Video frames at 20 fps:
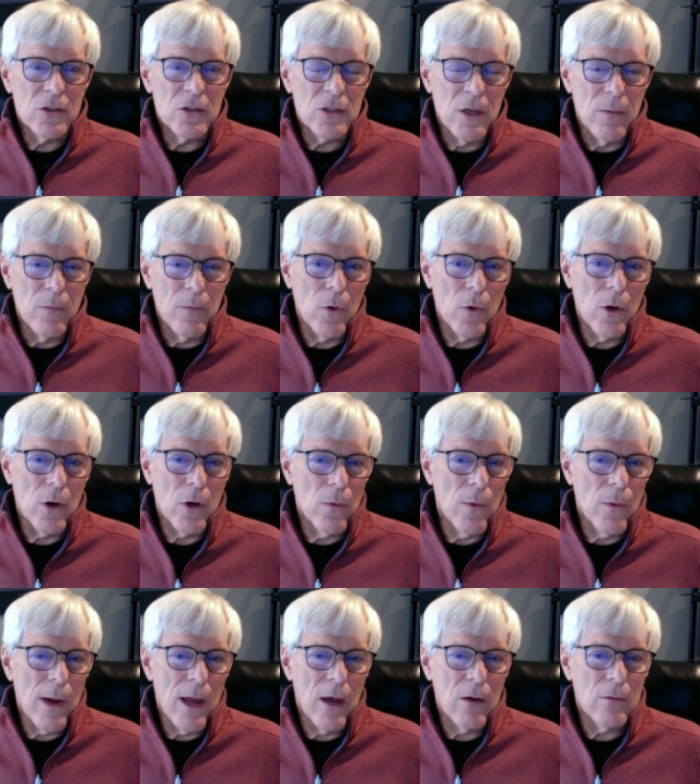somewhere
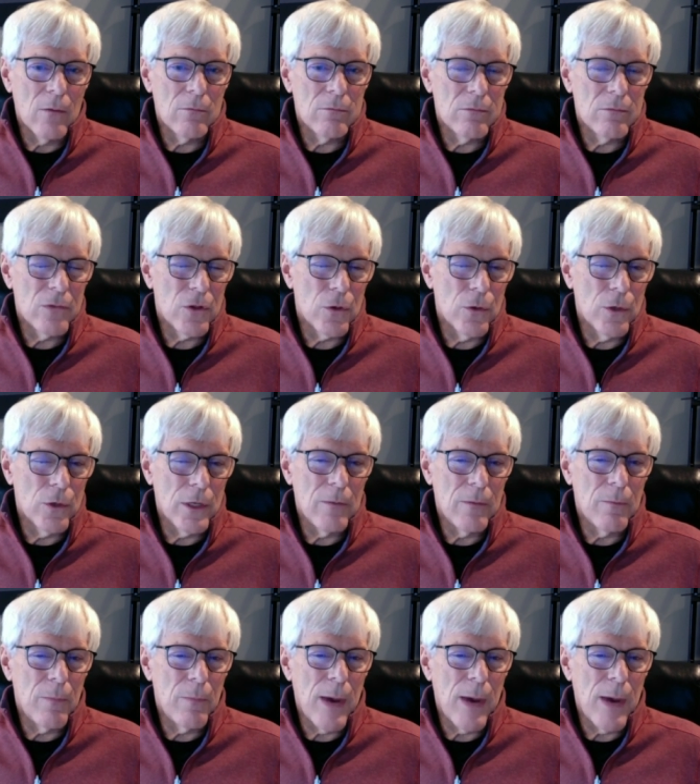around 30,